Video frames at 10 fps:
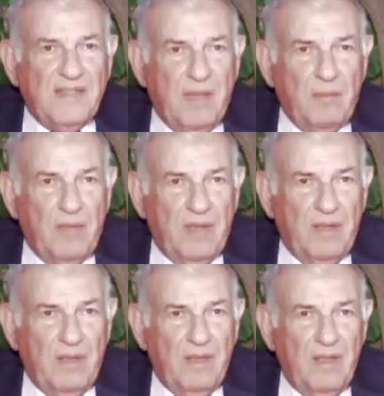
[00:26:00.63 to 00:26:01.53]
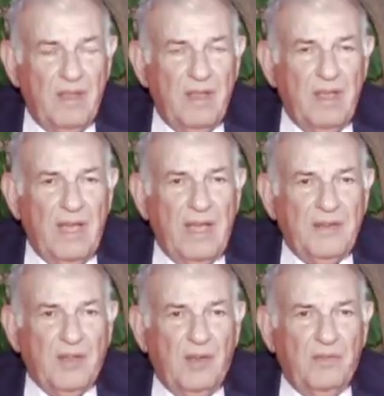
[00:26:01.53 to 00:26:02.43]
December,
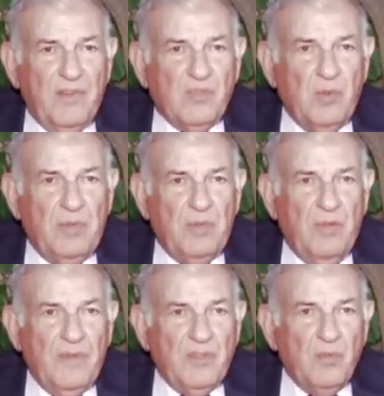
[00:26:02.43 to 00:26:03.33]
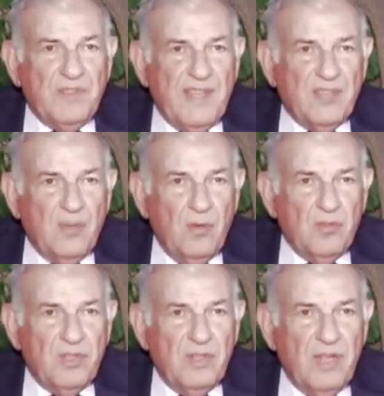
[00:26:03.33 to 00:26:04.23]
and the conference will be on the two-state
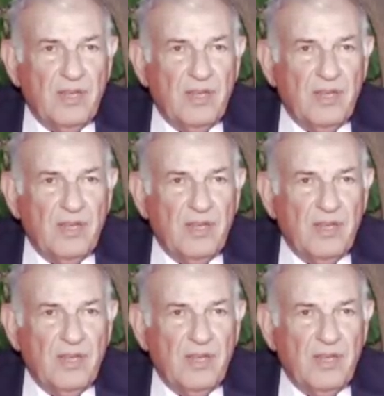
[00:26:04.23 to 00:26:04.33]
solution